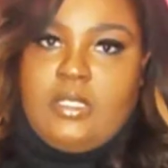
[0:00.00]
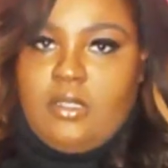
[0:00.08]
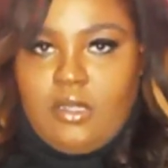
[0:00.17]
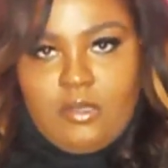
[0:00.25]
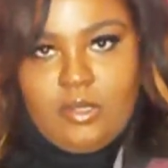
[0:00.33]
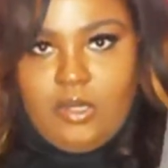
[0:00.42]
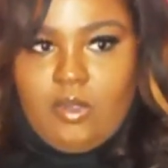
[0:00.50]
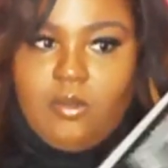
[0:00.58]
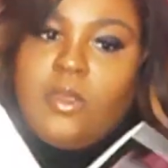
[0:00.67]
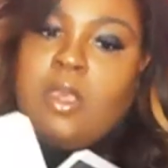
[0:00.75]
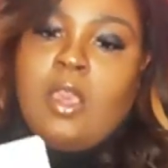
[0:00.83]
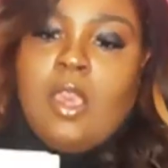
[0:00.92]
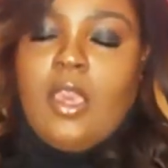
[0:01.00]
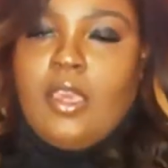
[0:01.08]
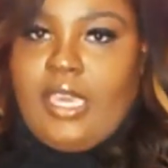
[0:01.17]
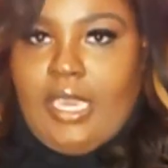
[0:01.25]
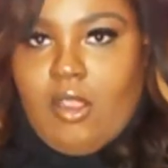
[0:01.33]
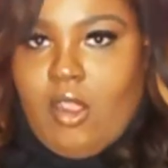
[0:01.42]
you know,
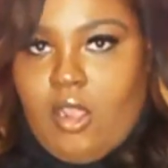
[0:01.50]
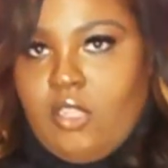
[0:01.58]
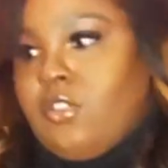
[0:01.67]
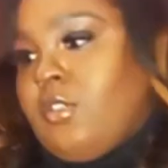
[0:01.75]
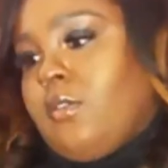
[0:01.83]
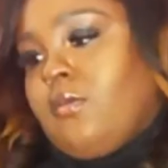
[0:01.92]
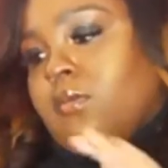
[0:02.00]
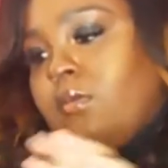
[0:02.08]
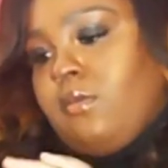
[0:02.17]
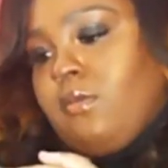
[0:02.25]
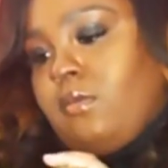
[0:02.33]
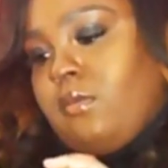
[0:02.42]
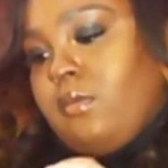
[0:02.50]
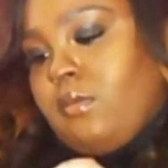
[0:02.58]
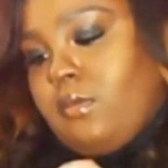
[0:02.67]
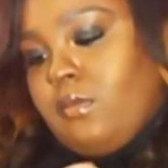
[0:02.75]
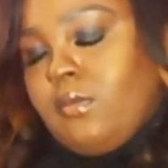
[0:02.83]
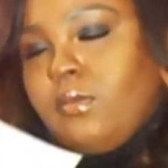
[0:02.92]
care cards, you know,
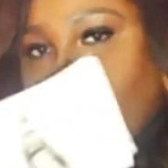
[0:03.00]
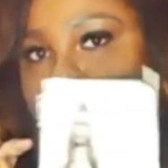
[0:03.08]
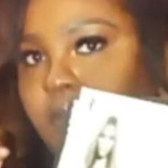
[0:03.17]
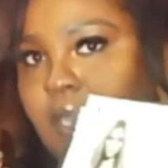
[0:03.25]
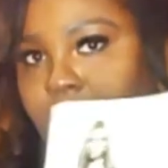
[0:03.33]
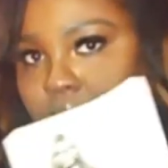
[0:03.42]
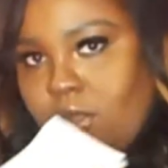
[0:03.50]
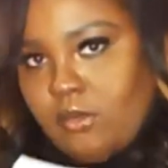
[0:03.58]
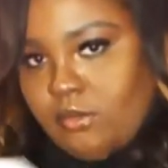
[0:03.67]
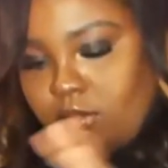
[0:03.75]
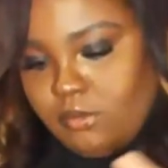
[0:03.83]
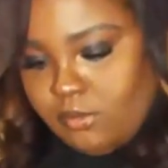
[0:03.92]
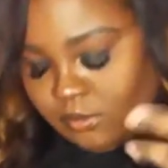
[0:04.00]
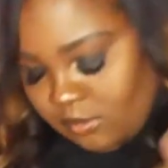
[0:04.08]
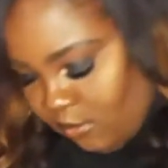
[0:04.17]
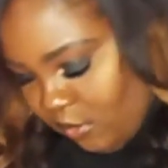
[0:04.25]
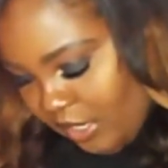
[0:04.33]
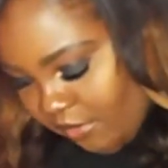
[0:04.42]
thank you,
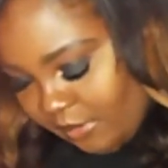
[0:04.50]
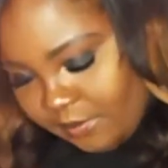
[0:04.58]
whatever.